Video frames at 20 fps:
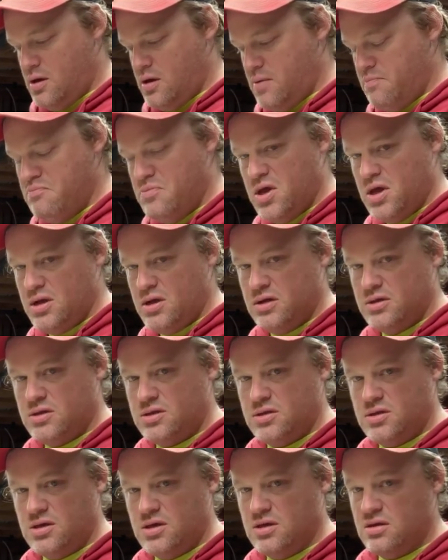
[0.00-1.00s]
Menace
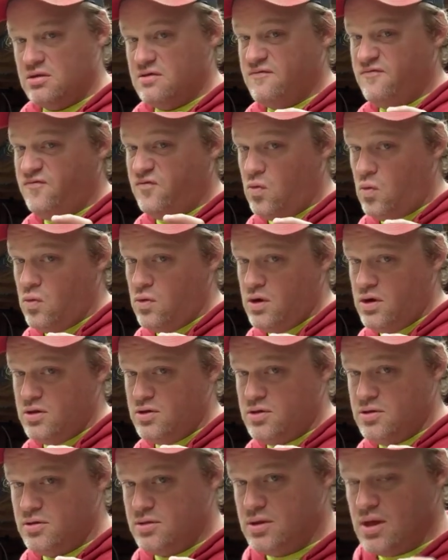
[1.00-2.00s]
is 4
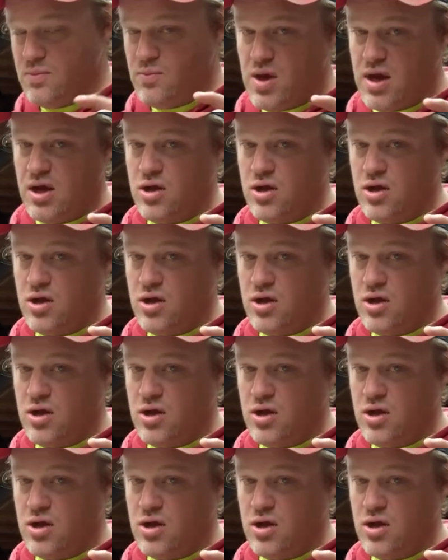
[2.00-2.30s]
inches. They make a